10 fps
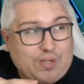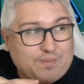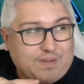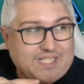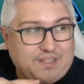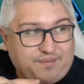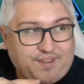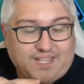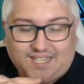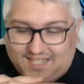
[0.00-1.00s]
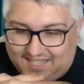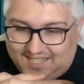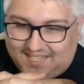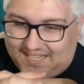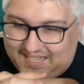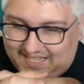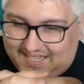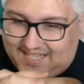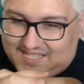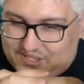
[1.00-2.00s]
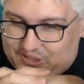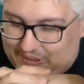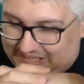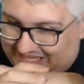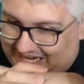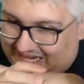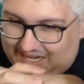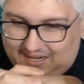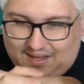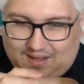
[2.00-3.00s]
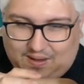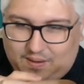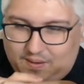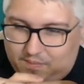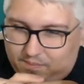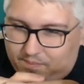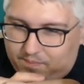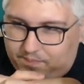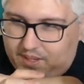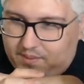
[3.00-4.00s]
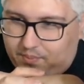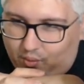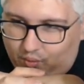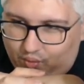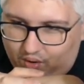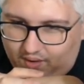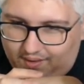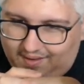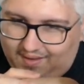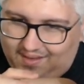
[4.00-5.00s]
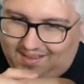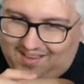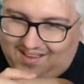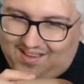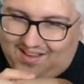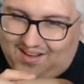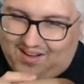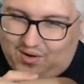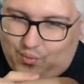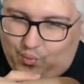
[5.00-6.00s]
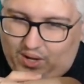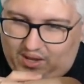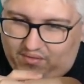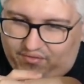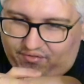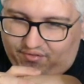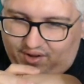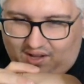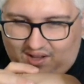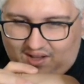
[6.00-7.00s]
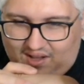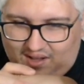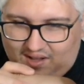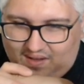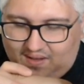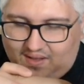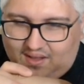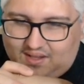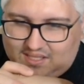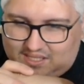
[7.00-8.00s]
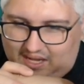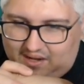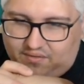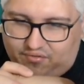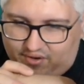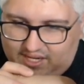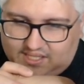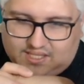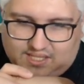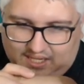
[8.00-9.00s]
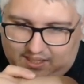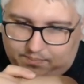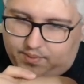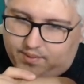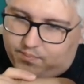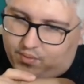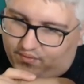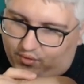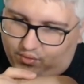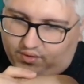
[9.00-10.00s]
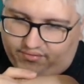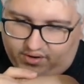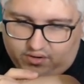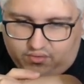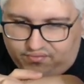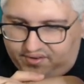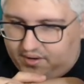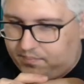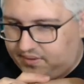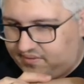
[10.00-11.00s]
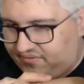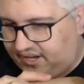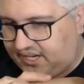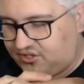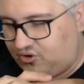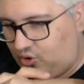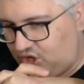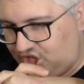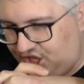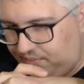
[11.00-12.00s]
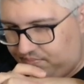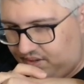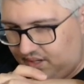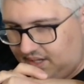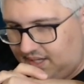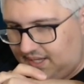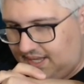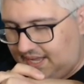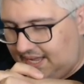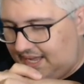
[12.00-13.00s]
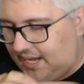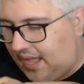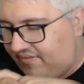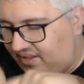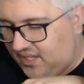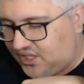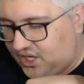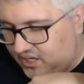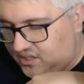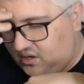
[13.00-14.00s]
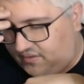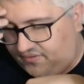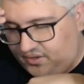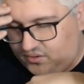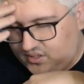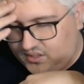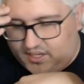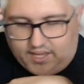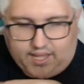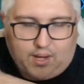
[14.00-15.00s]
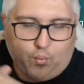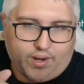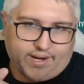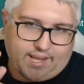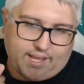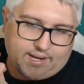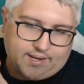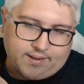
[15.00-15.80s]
specific. To attack people with stun, freeze, sleep, provoke, fear, true fear, petrification, or ship, and having the chance of using the A1 again.